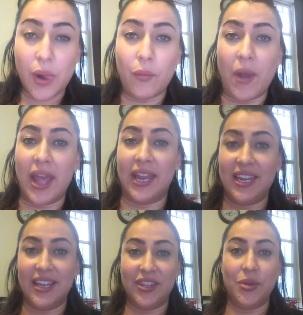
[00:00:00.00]

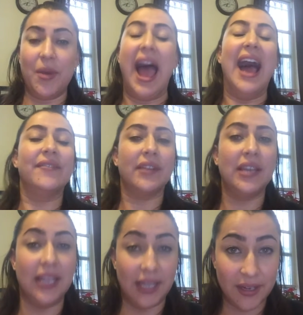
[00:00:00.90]
when you have a
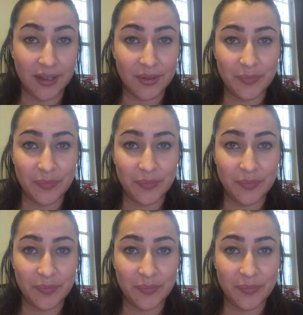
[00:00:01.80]
need